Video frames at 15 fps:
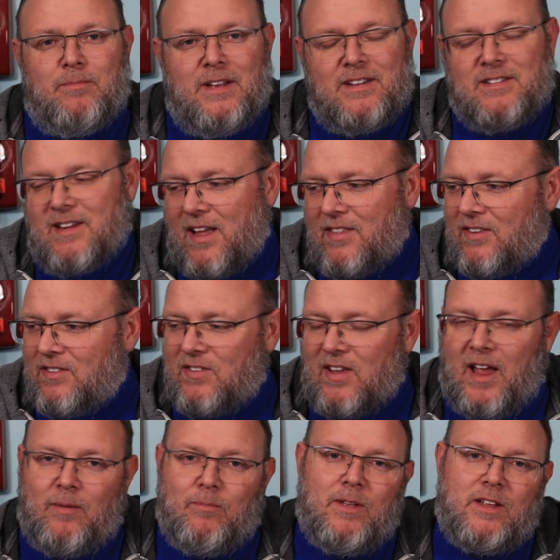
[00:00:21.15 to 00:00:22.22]
It's not the
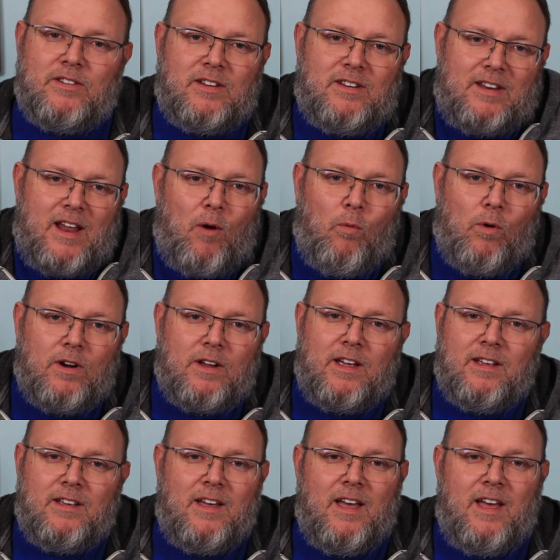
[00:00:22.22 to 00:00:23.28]
same. That's
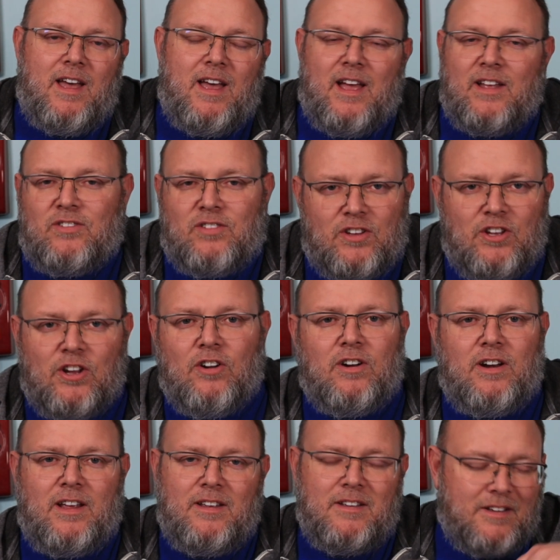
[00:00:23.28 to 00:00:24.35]
networking and
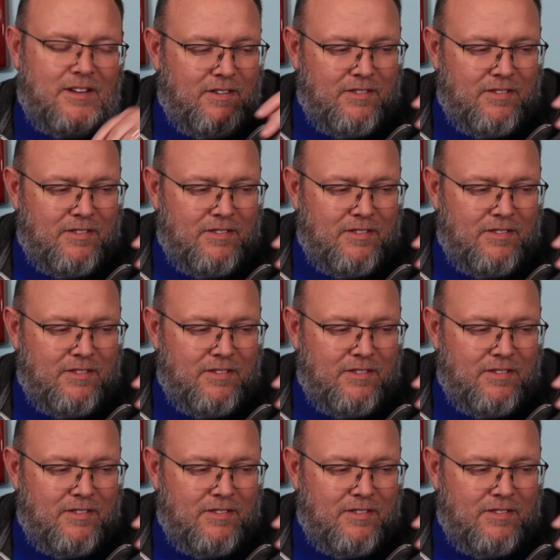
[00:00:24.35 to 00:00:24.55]
security.